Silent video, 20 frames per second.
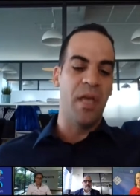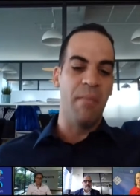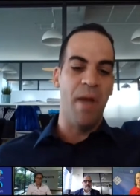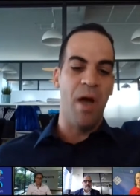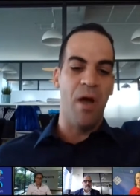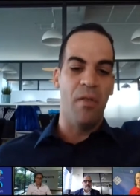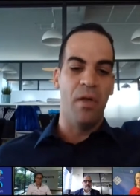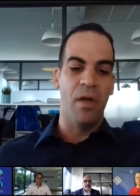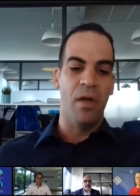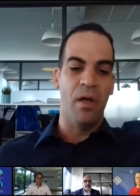came
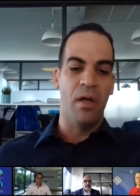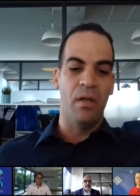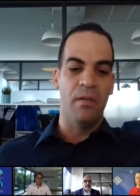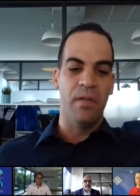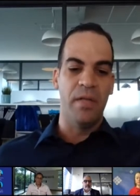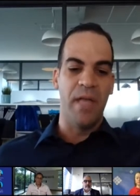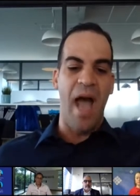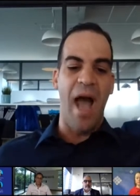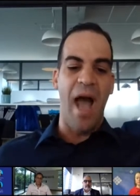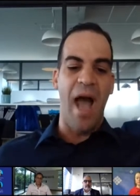out
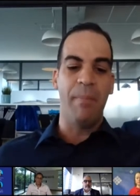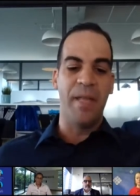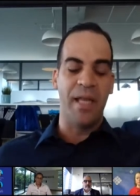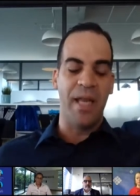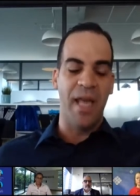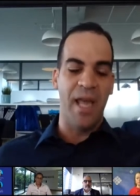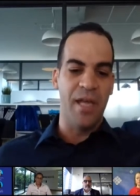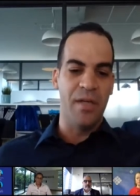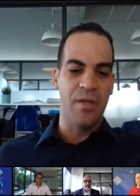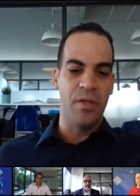the
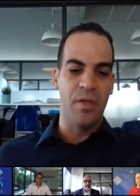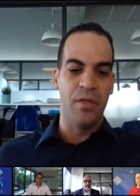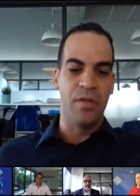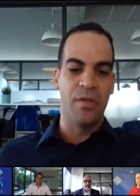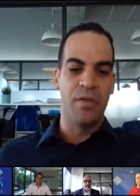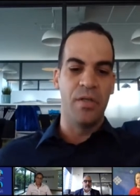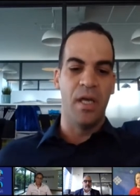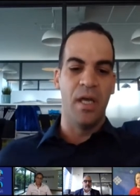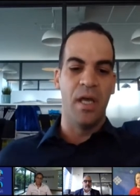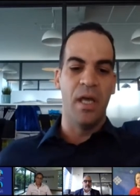
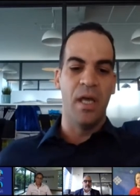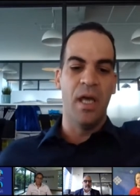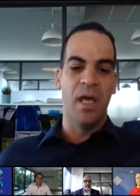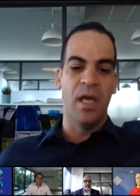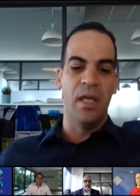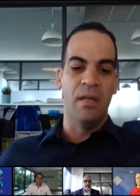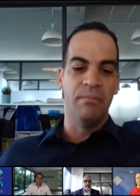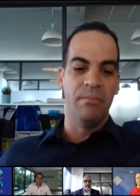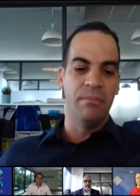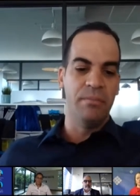applications
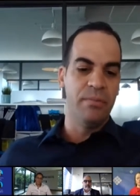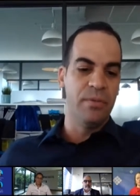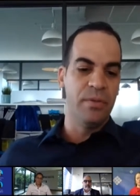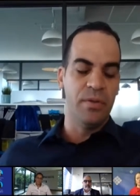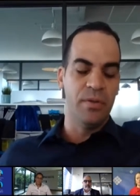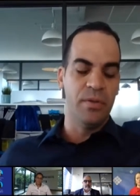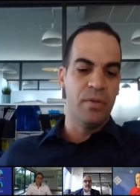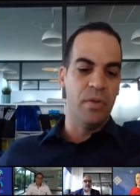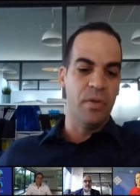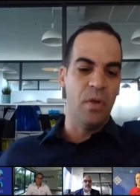and
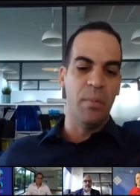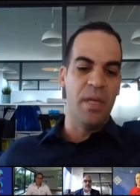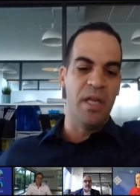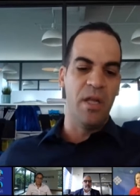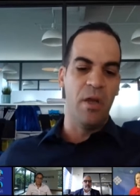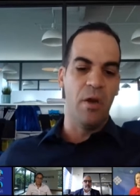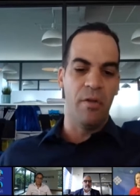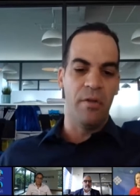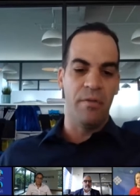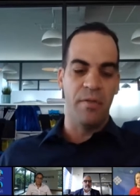so
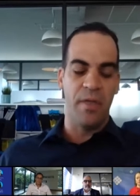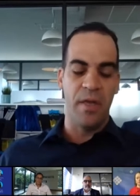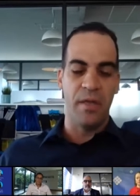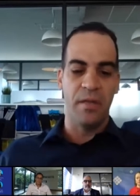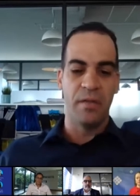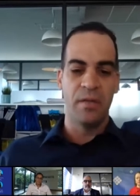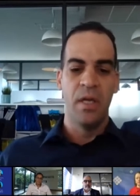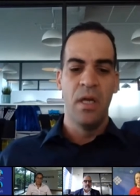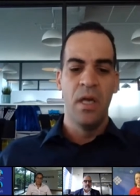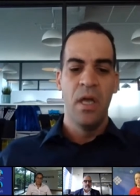many other
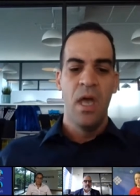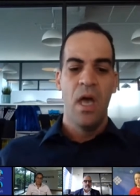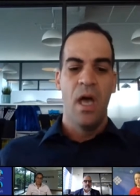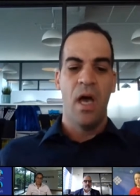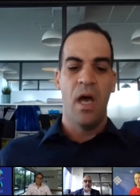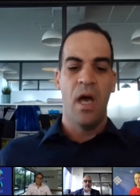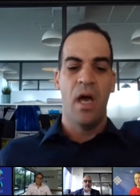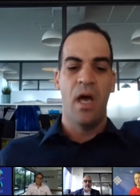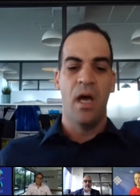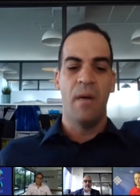things.
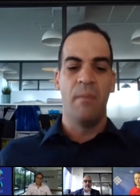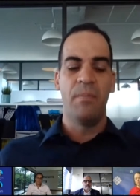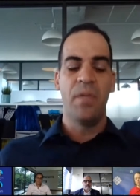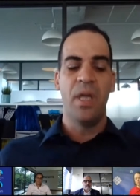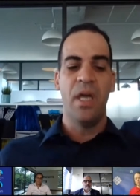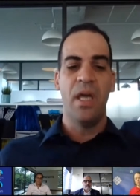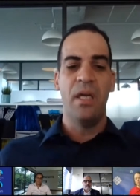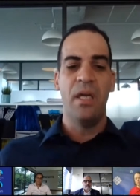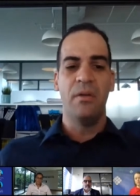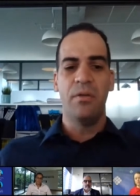
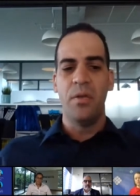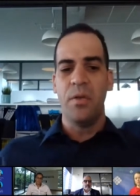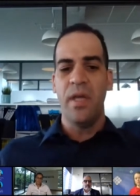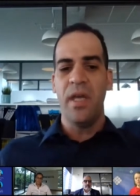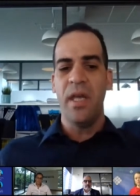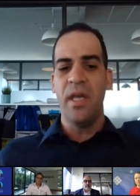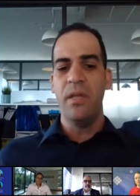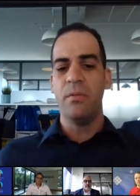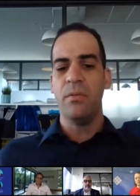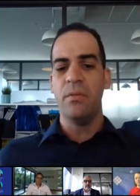And
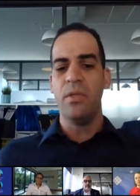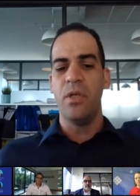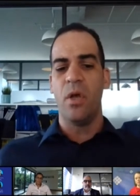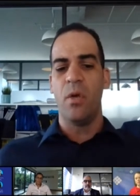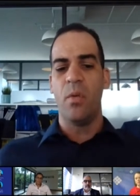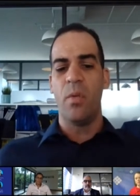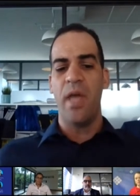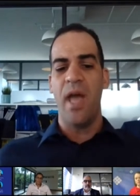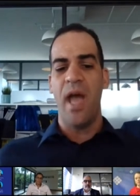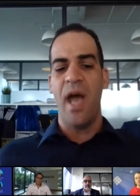today,
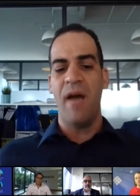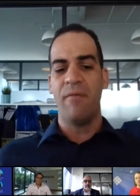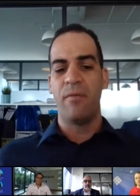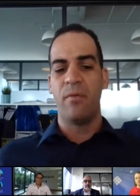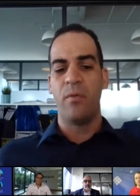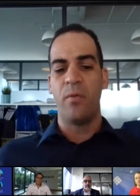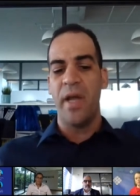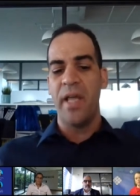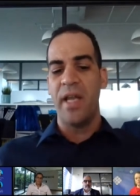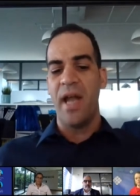we have
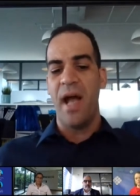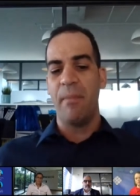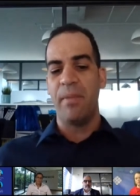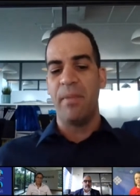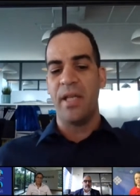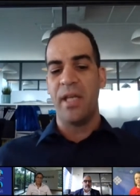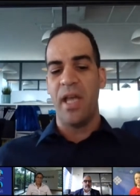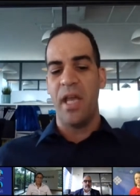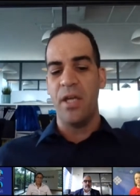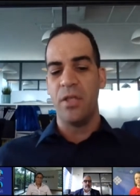great
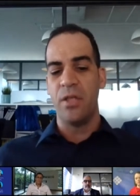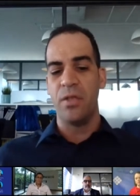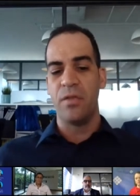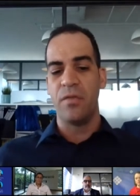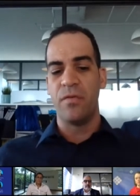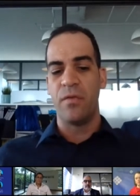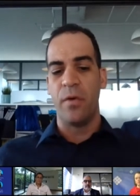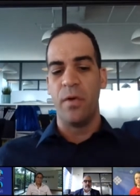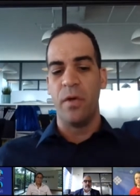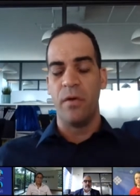
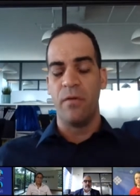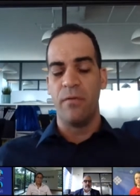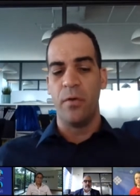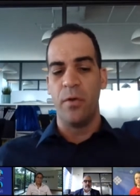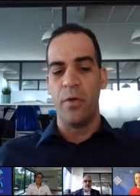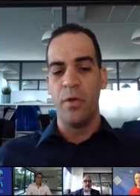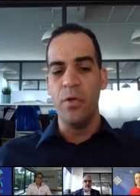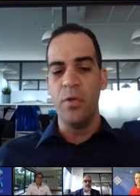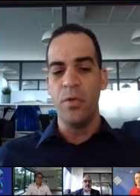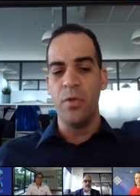applications for
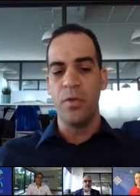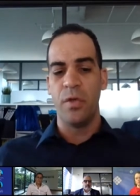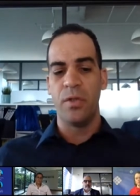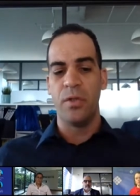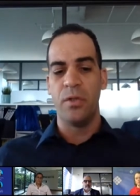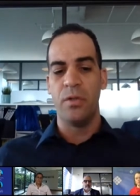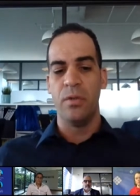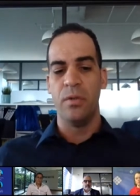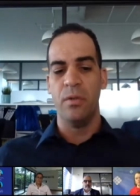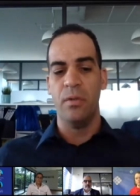
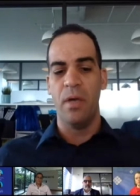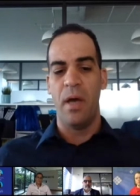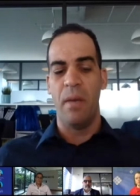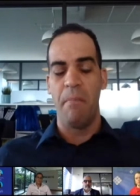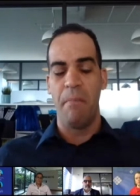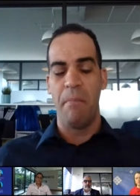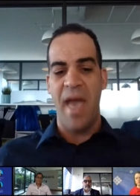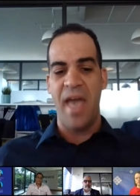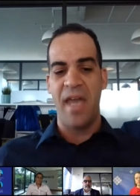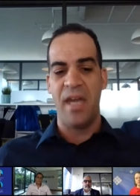users to
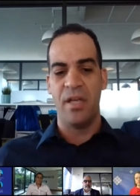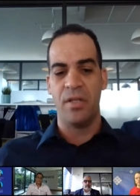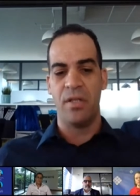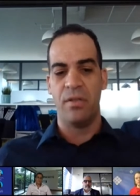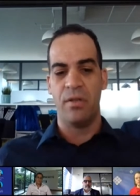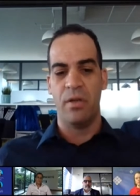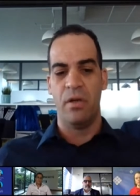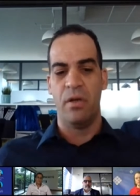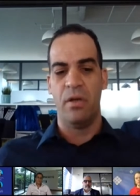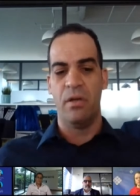manage
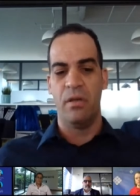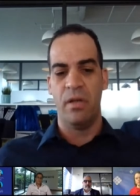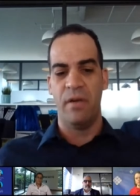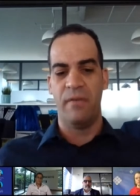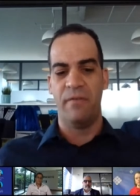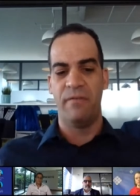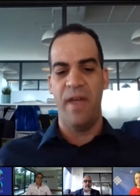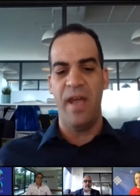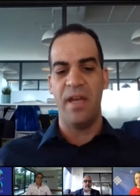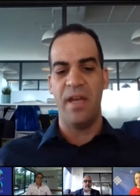their
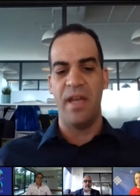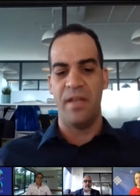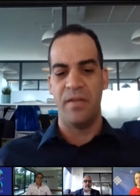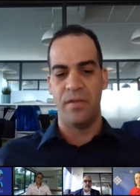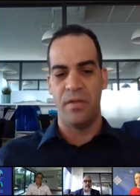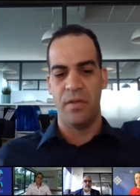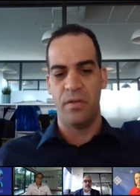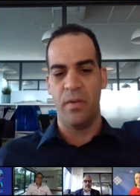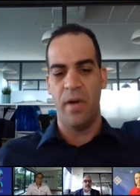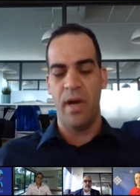
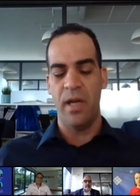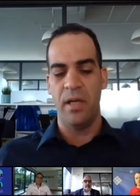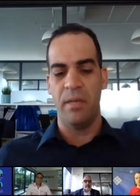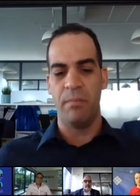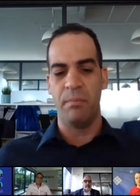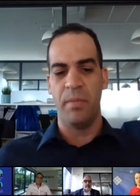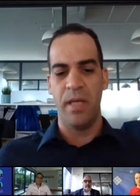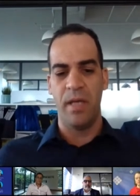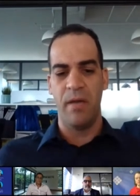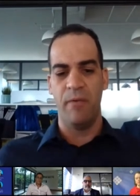finances, right?
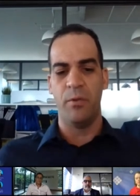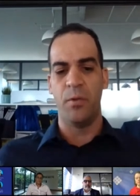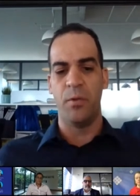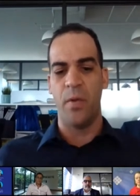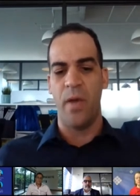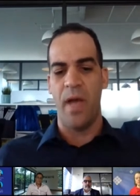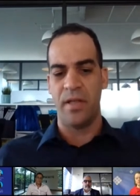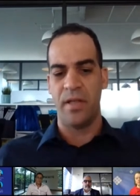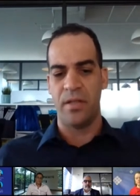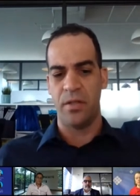
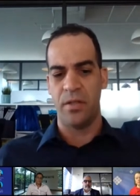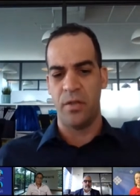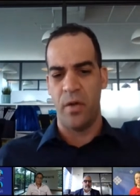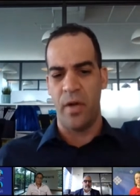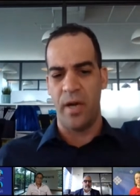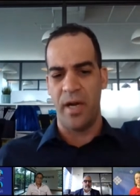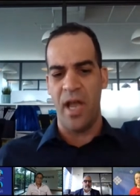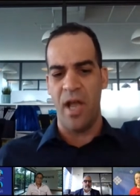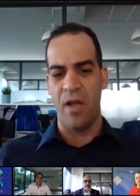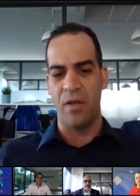To access
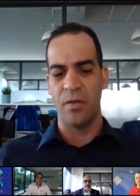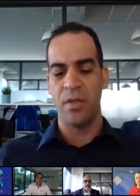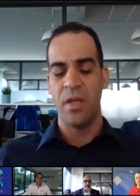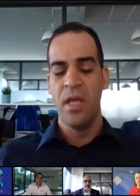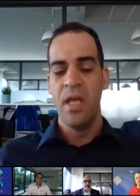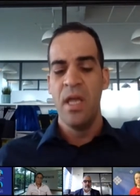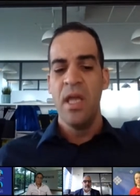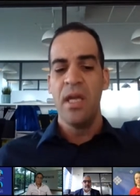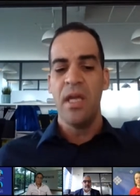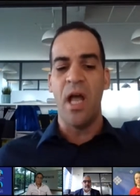their accounts.
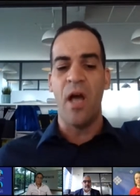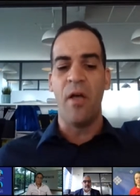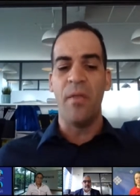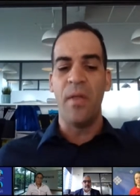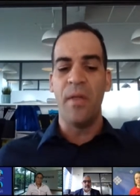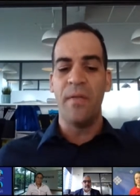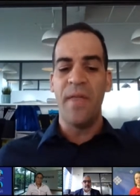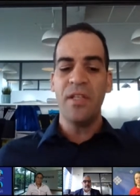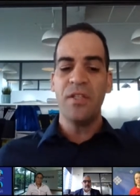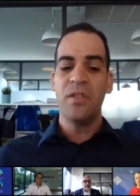
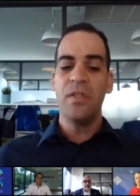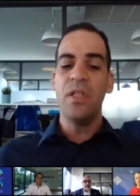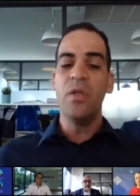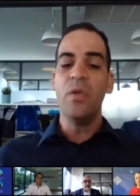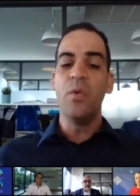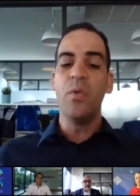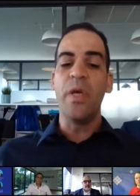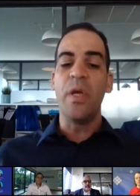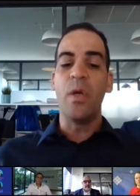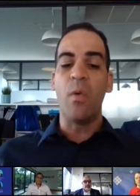That
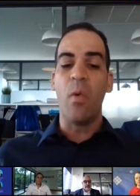still